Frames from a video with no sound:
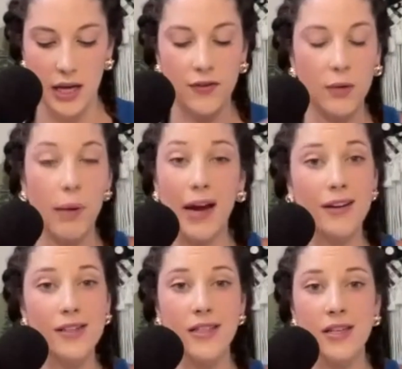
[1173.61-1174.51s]
If your
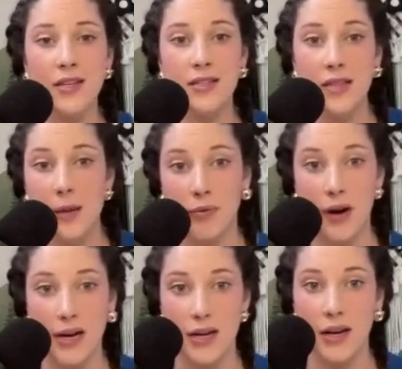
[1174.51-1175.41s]
parents
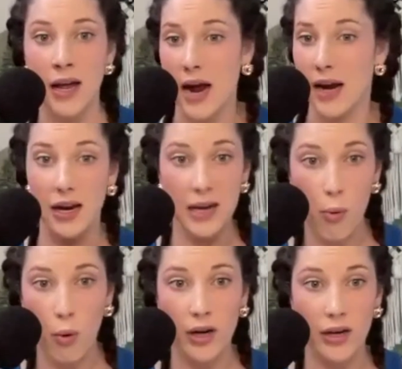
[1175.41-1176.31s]
separated at
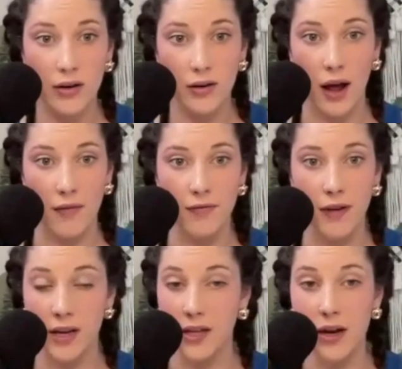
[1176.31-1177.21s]
any point in your life,
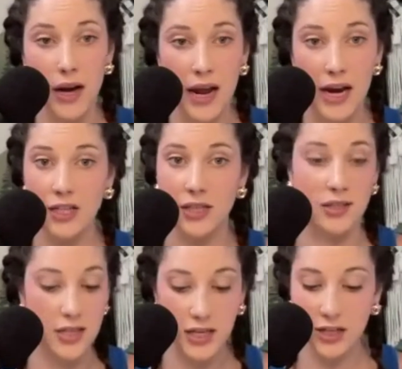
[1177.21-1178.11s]
at a young age,
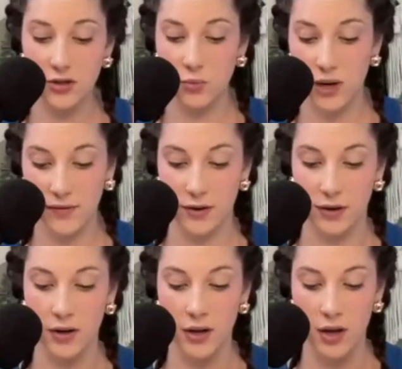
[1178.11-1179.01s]
as a teenager, whatever,